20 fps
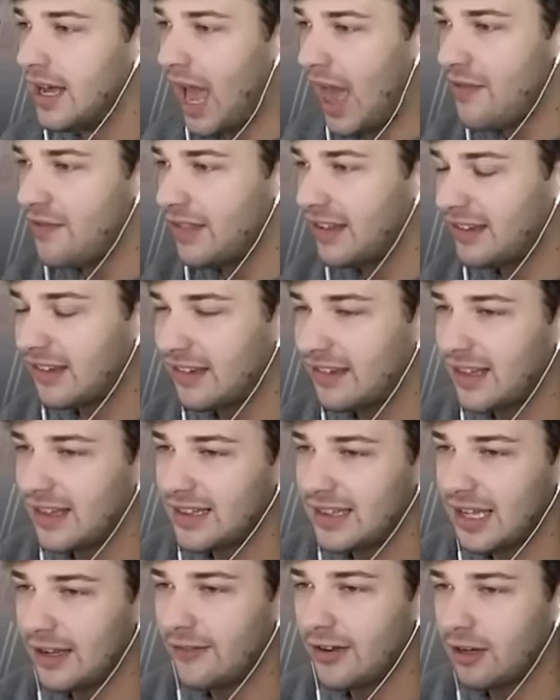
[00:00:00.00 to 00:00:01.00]
and this is the
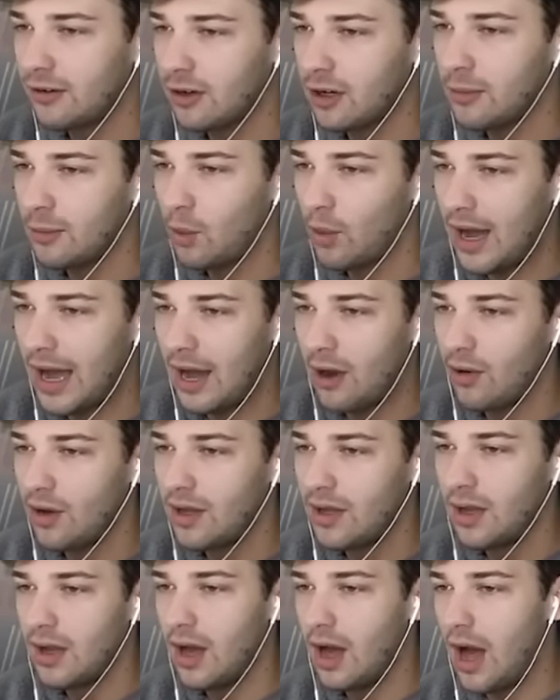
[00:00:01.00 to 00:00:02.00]
living room. Wow.
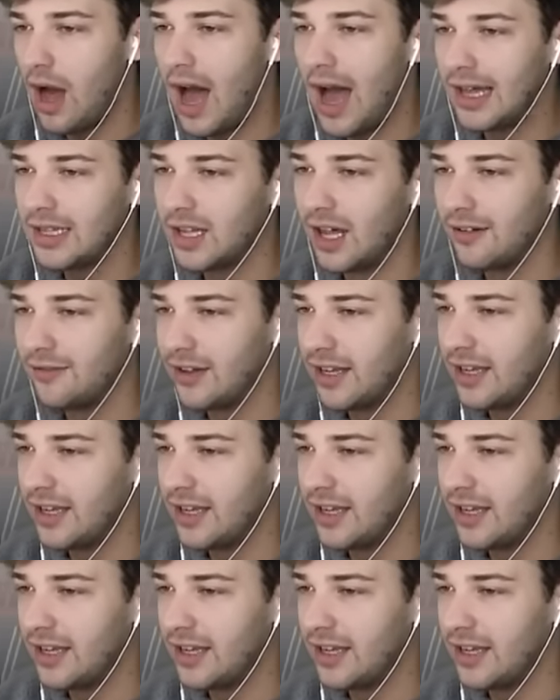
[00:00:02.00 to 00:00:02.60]
I love